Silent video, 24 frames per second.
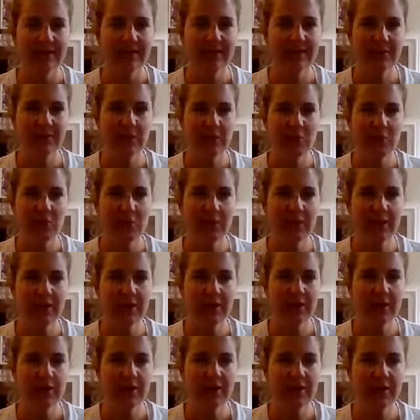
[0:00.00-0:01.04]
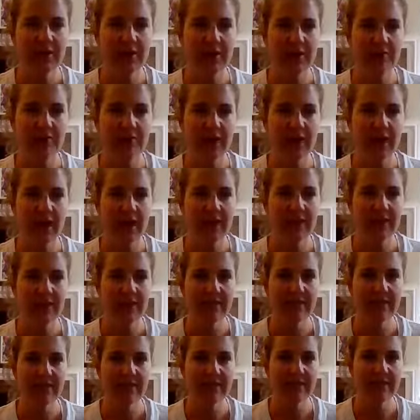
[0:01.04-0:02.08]
Good. One more breath
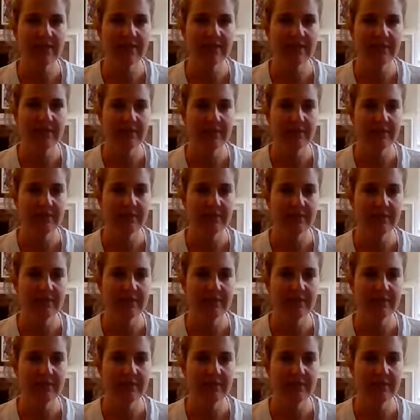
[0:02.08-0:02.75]
in.